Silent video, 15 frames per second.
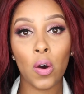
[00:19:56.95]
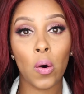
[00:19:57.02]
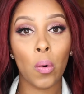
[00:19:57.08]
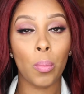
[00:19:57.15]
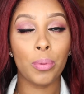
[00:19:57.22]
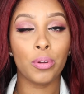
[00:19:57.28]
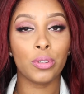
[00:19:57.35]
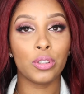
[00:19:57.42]
I
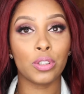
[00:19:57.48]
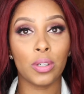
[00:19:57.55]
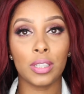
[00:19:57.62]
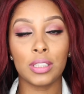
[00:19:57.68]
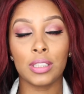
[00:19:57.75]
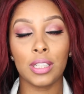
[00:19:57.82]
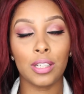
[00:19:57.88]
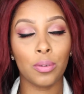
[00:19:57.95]
hope you enjoyed
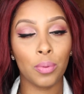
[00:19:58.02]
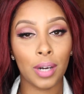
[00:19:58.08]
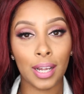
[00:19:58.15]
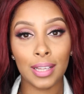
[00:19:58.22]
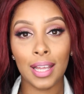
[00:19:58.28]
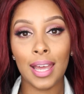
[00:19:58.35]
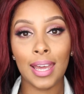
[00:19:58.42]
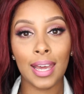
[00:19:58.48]
seeing what I
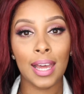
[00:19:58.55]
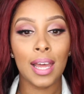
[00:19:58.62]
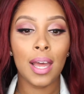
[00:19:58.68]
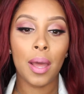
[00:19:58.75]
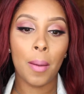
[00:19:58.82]
like.